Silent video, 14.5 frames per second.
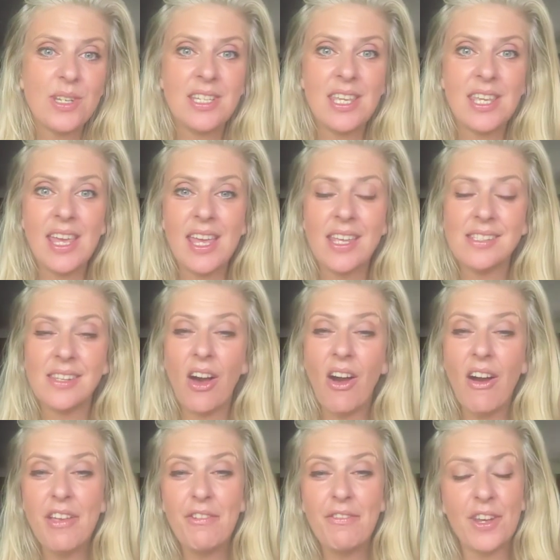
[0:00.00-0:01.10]
20 years, that
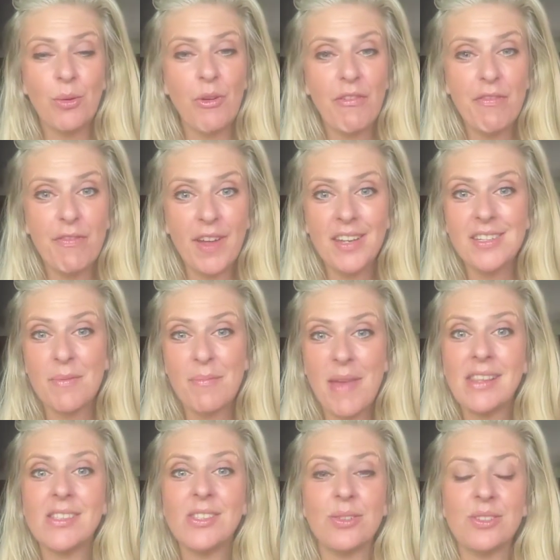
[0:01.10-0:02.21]
I feel are
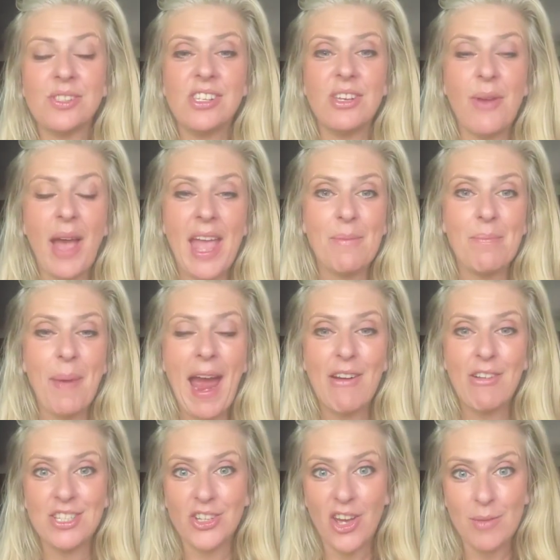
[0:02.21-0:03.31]
fundamental to a
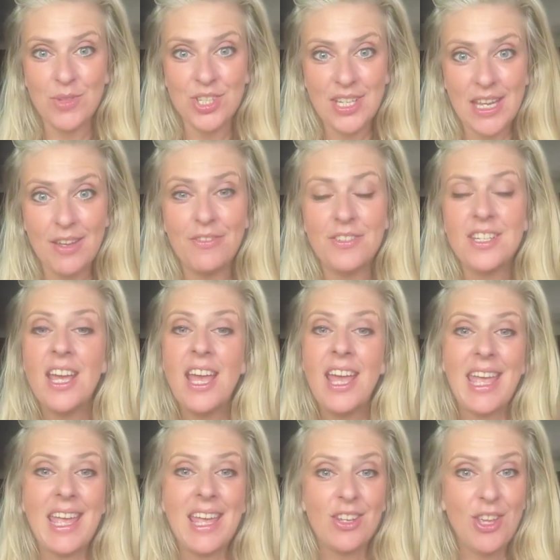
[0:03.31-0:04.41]
paradigm shift
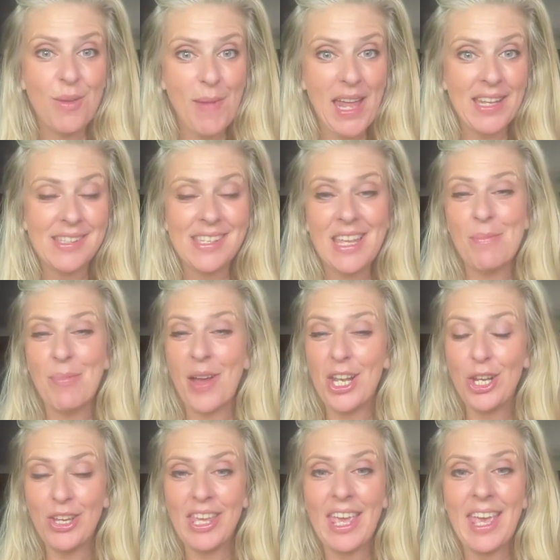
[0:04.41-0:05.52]
in humanity by
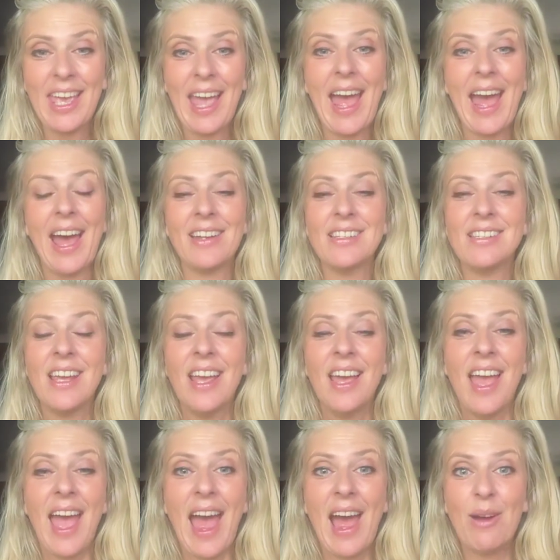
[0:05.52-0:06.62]
looking at
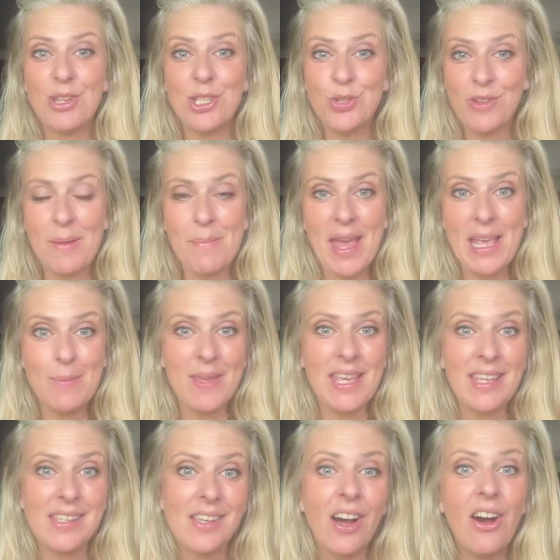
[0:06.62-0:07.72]
how we treat
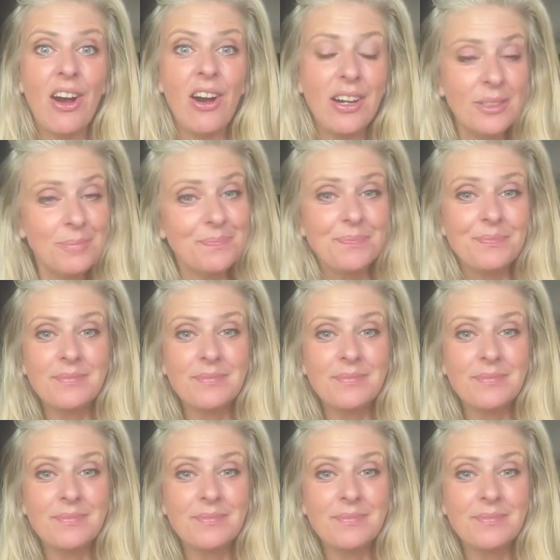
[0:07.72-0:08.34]
babies are